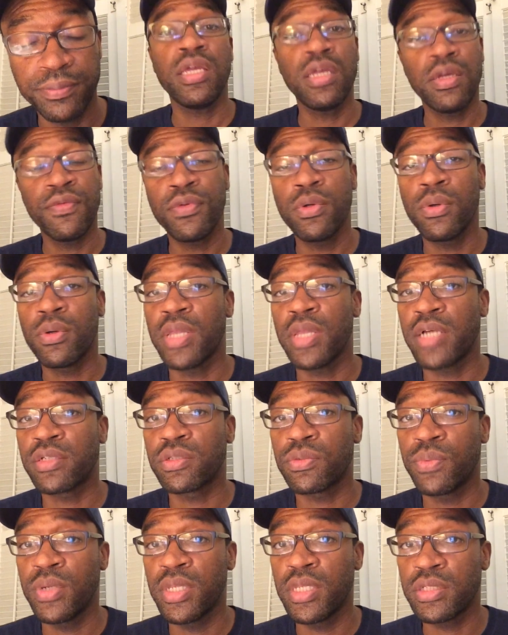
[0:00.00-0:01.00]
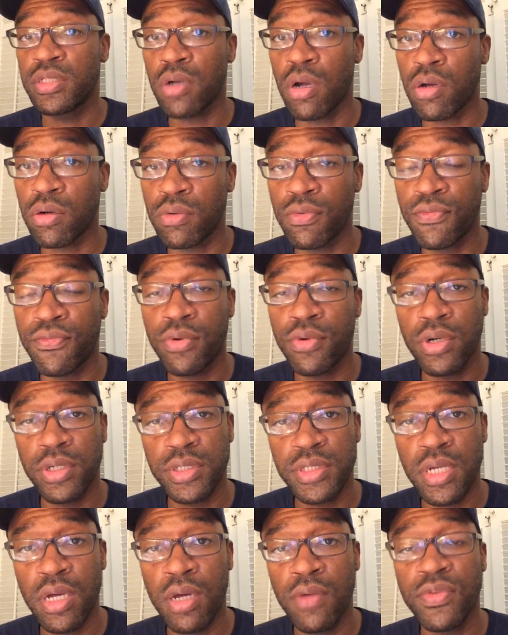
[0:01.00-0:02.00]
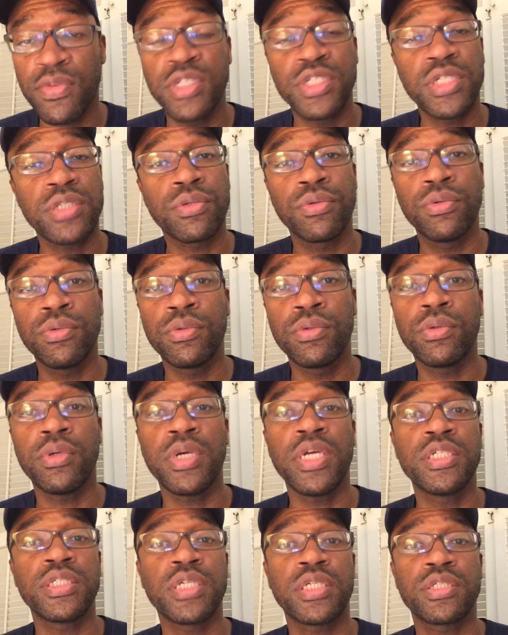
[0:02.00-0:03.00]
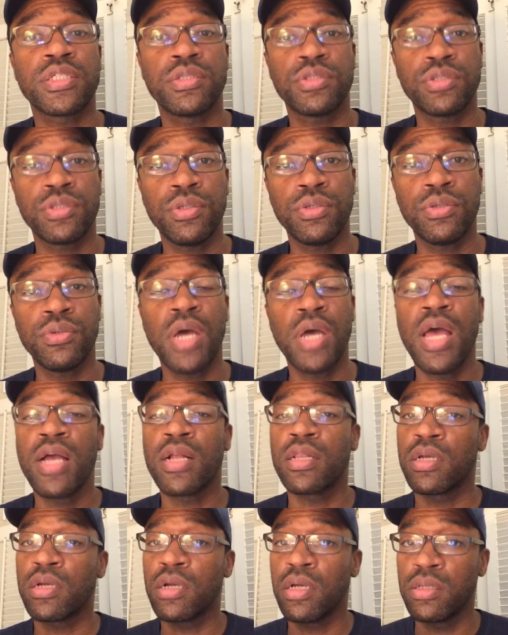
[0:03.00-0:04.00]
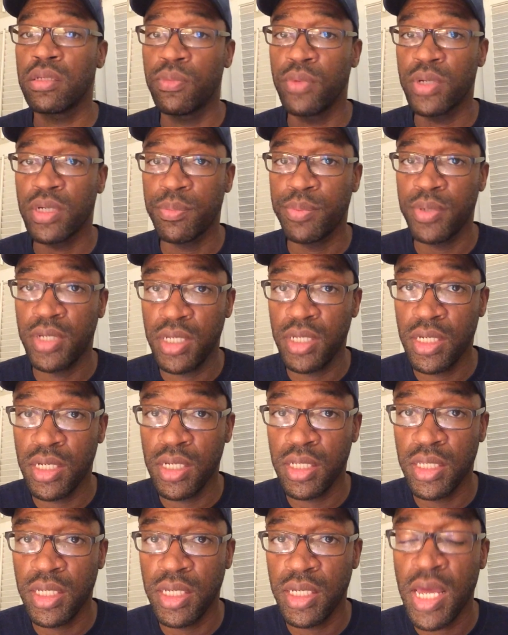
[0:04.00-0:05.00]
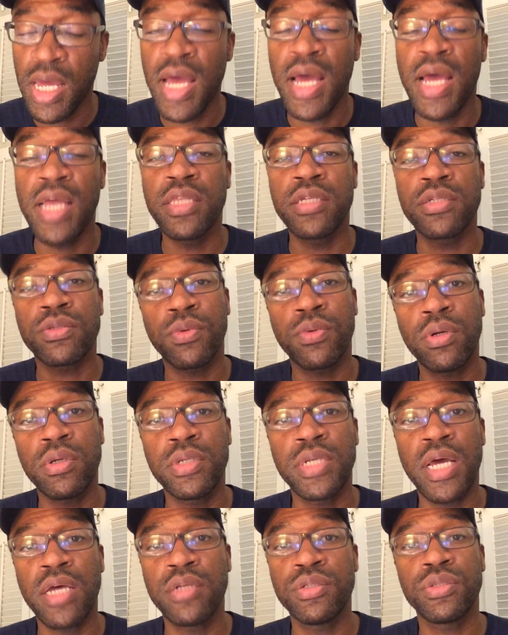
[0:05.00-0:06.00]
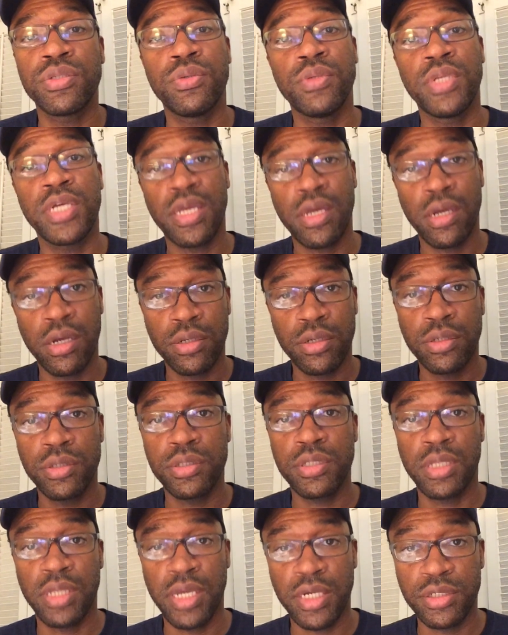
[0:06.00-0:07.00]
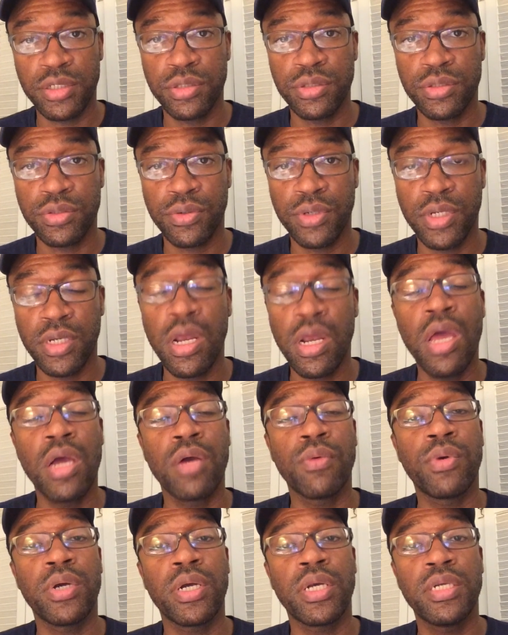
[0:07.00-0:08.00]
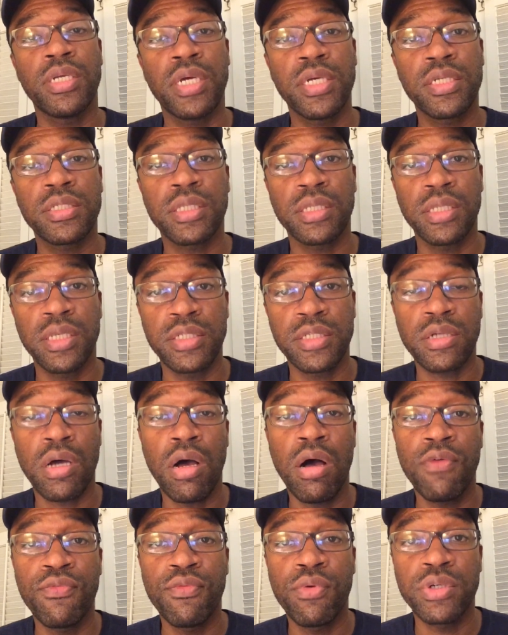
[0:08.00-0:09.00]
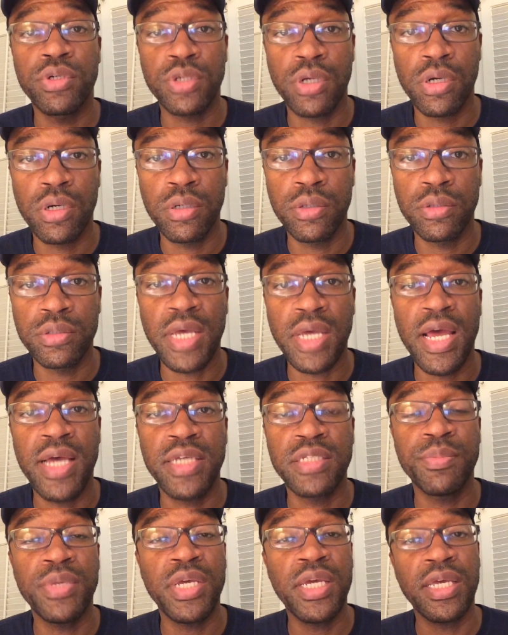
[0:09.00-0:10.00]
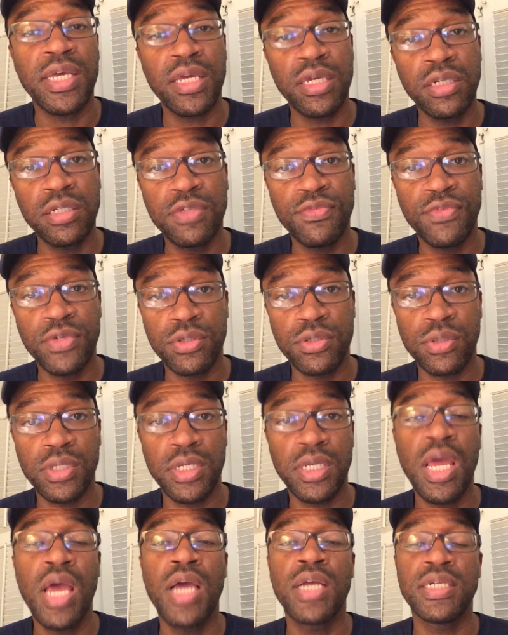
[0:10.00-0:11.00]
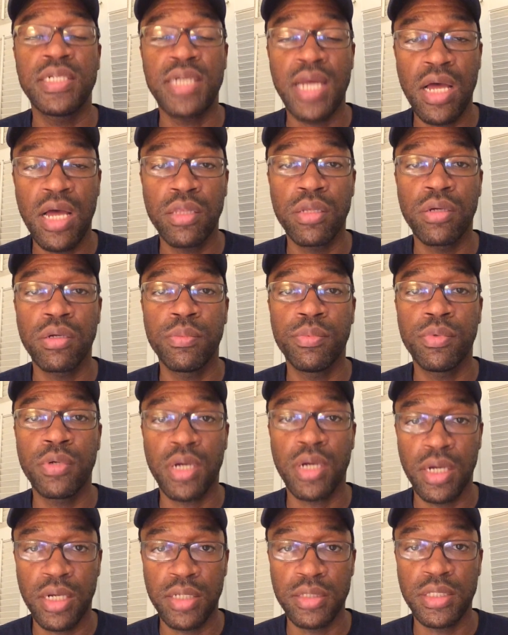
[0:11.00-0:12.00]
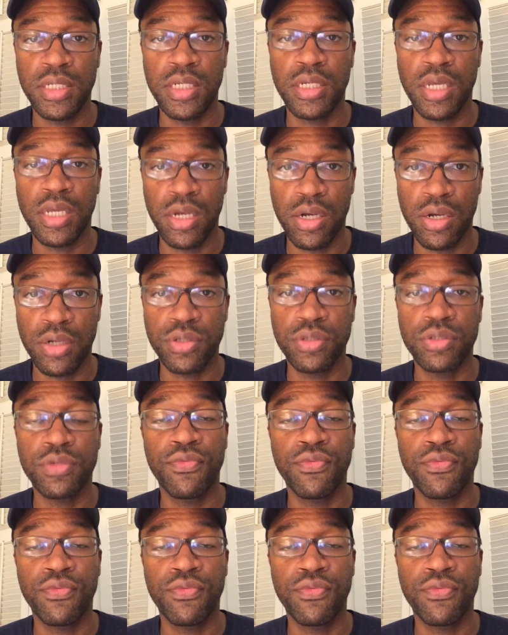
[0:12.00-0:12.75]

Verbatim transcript: If you would like to read this article for yourself, then just Google Injustice 2, click on on the Wikipedia link and then scroll down to the character selection screen where it does list all four turtles as being individually downloadable content characters